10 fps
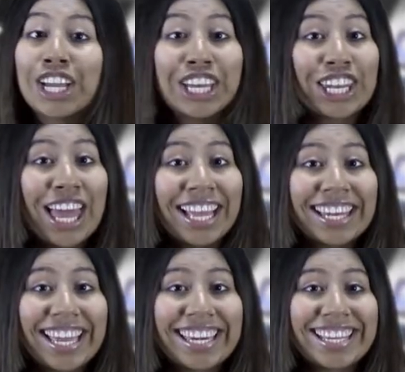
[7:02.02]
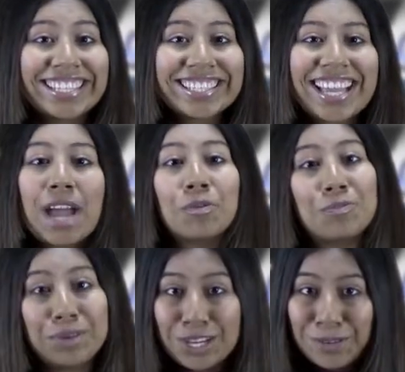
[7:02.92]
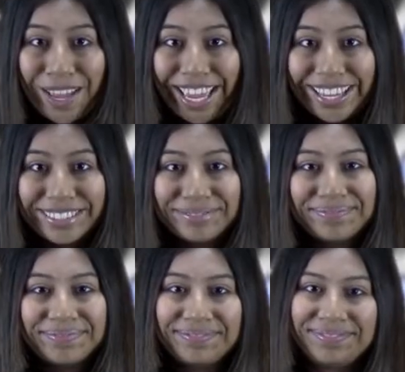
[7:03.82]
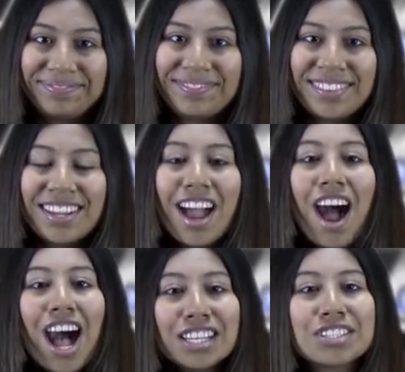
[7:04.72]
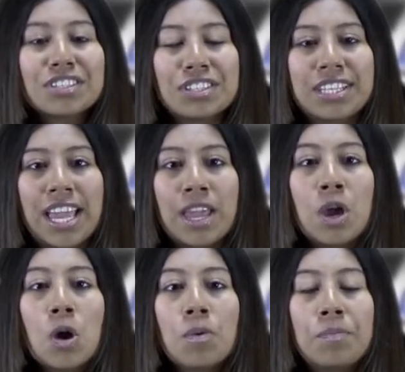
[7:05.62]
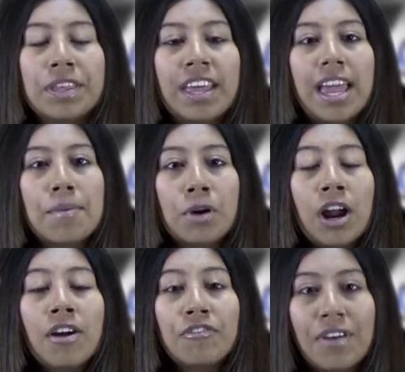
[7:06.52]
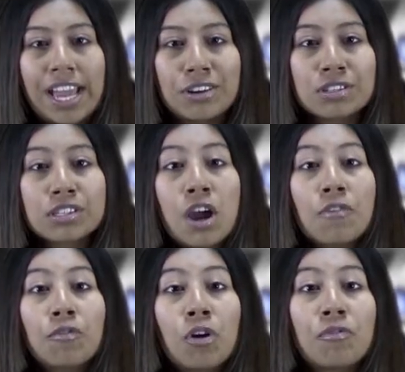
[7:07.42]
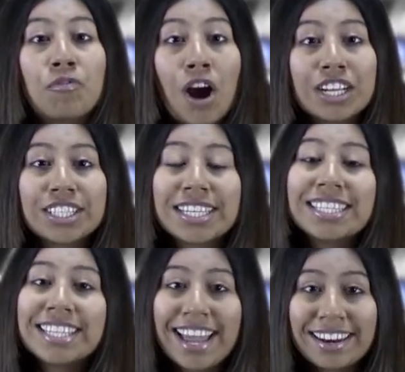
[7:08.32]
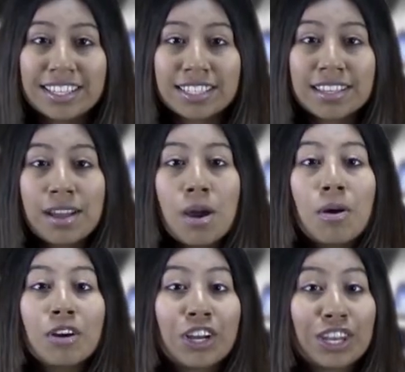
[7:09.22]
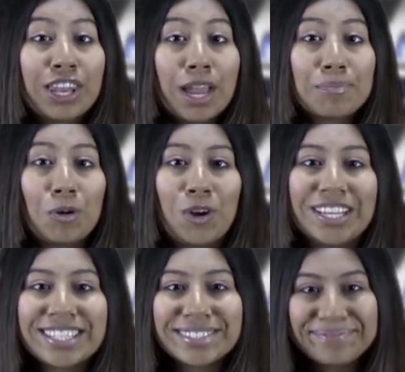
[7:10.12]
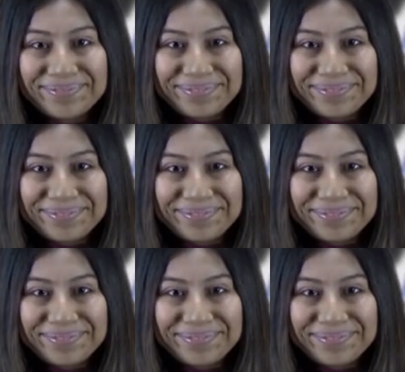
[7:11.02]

Good luck, ladies, and we'll be away. Also today will be the MRL Finals for varsity tennis. Good luck, boys.